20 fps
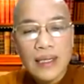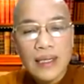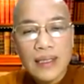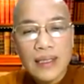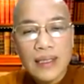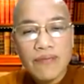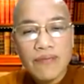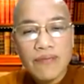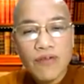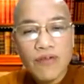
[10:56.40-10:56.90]

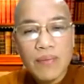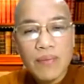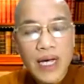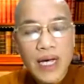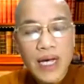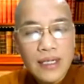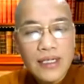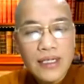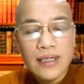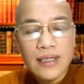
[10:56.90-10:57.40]
uh,
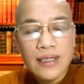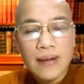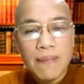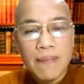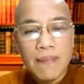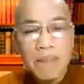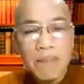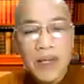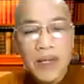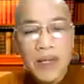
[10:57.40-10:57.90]
from
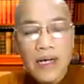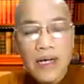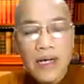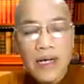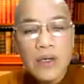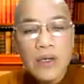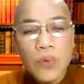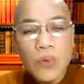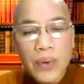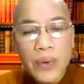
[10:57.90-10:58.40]
Asia.
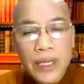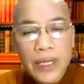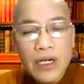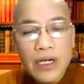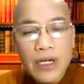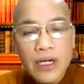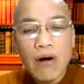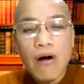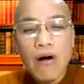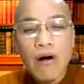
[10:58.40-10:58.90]
So
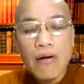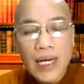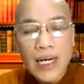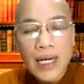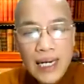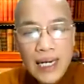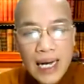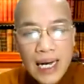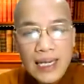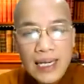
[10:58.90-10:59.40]
we
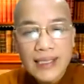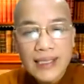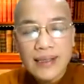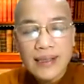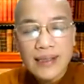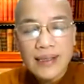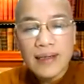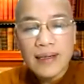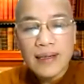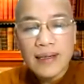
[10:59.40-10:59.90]

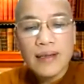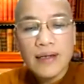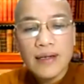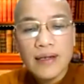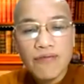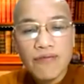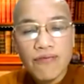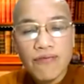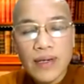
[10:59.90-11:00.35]
organized the